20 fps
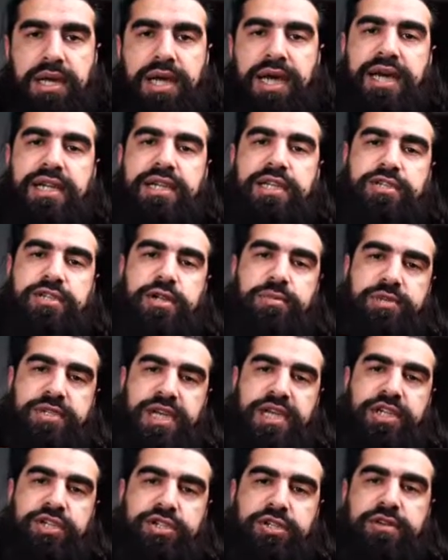and
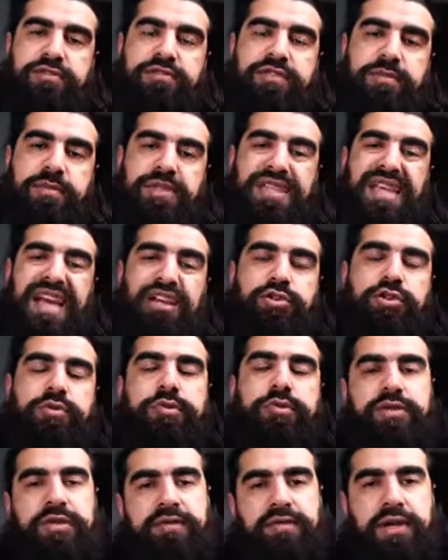interpretation of some of the
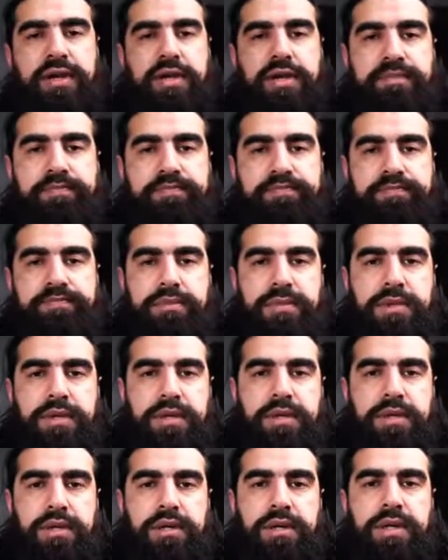attributes of Allah.
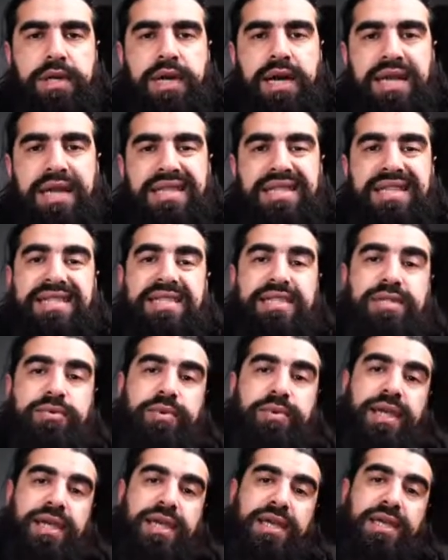And this is
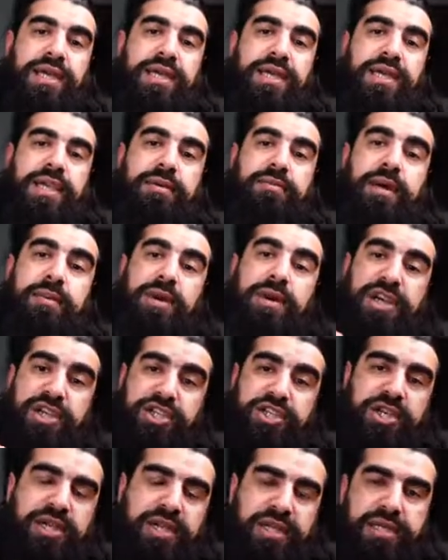where Imam
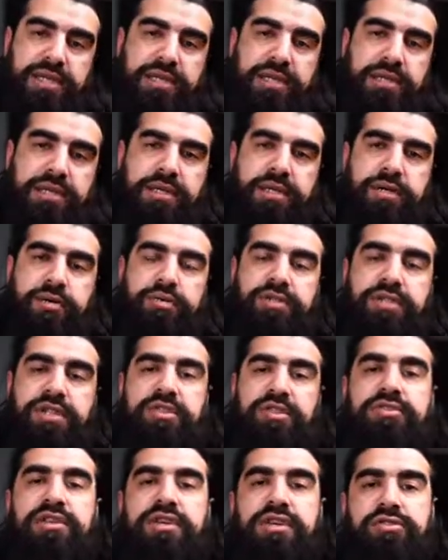Ash'ari, who was in
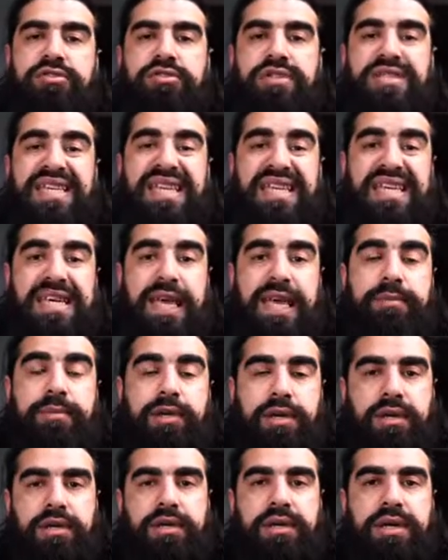the 300s, he came
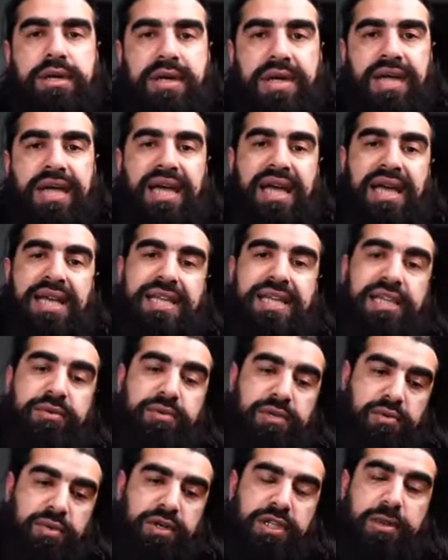along and he
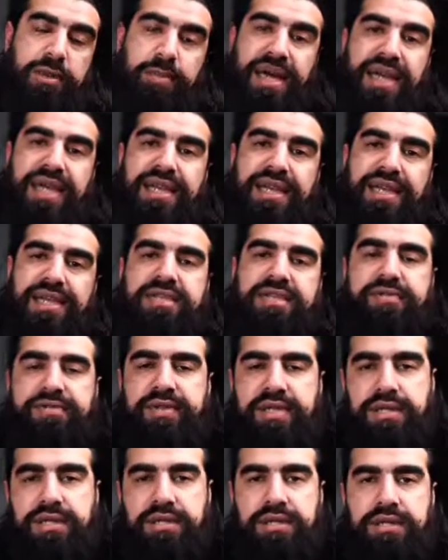was one of the pioneers of
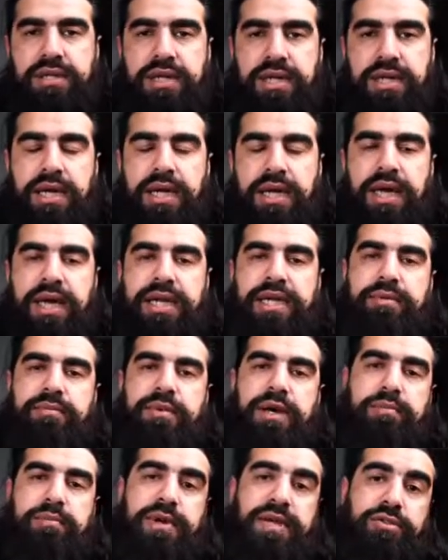this. And
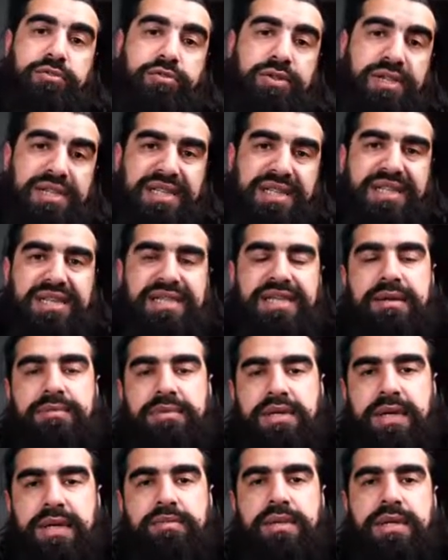Imam Maturidi at the same
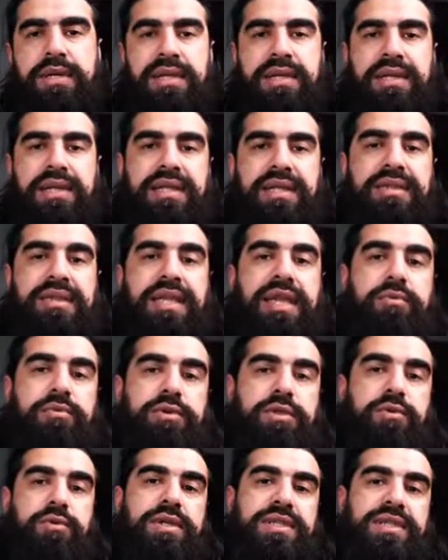time, they
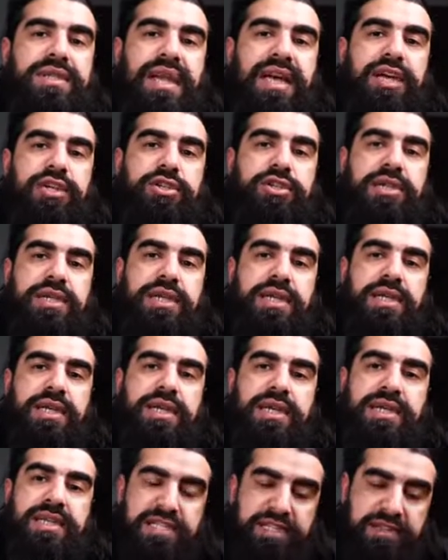were the ones that actually
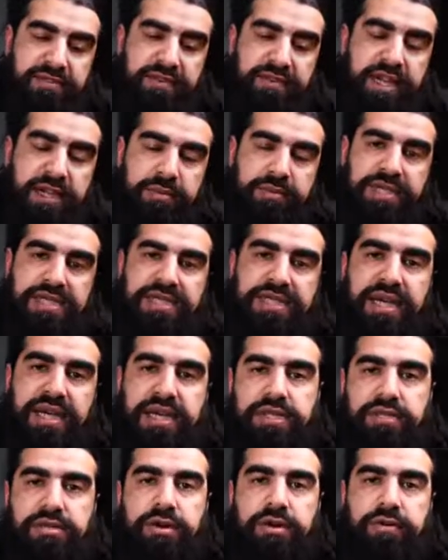developed this
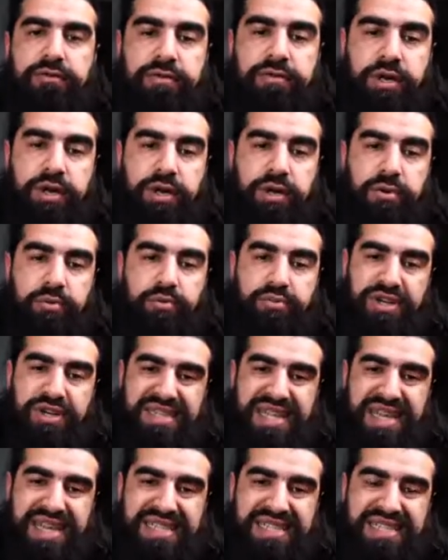science of
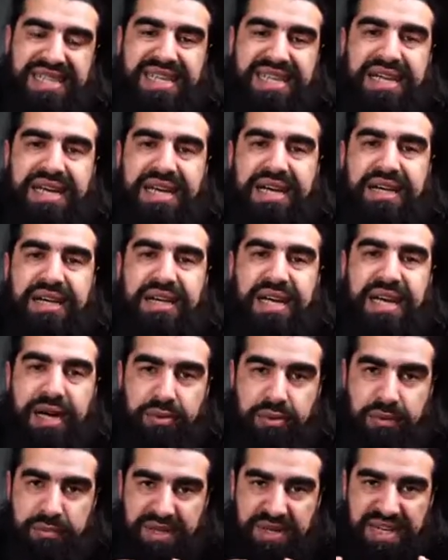protecting
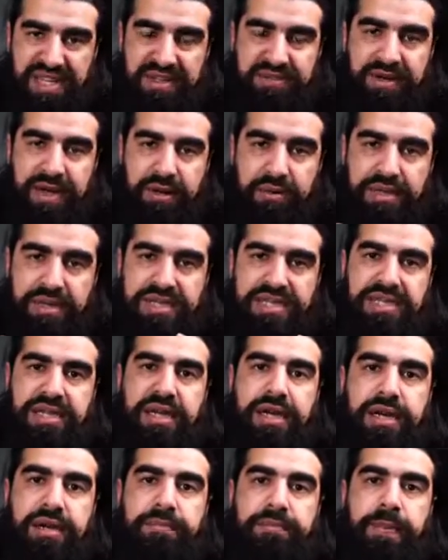our belief, our
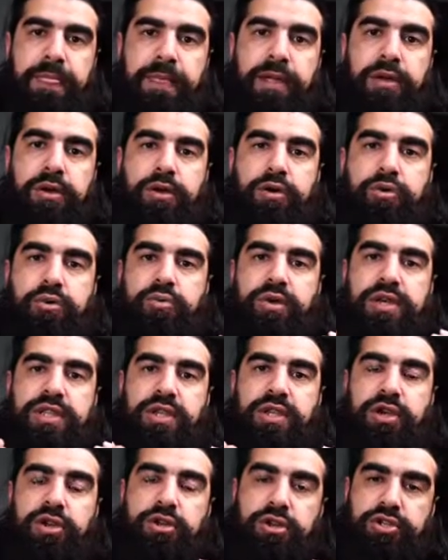Islam,
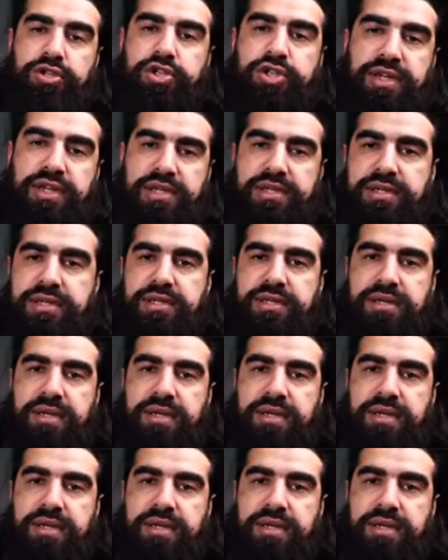with logical